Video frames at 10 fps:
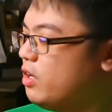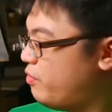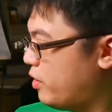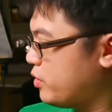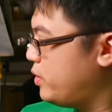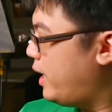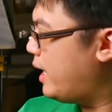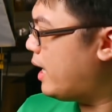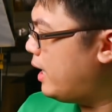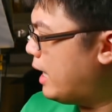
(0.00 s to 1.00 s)
For
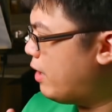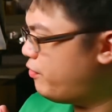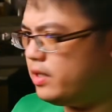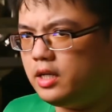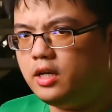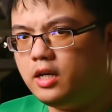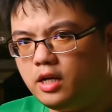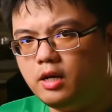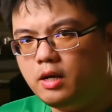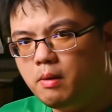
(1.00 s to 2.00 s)
today, I have
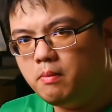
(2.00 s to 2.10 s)
a